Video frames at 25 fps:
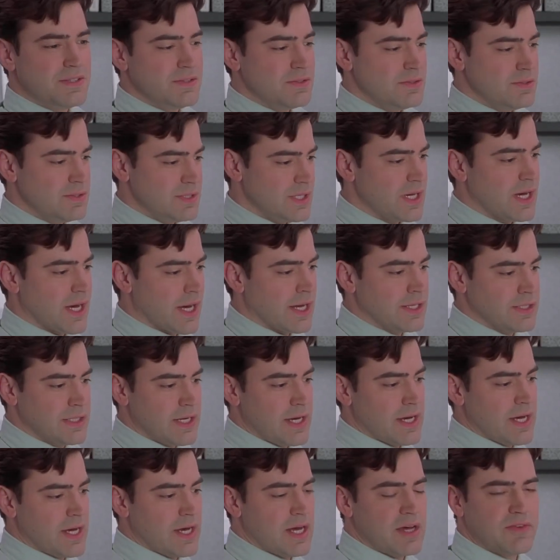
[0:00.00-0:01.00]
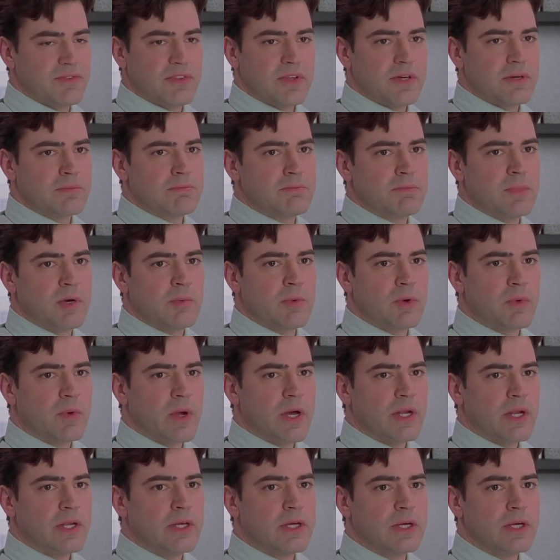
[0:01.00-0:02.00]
Yeah, yeah, I have the memo right here.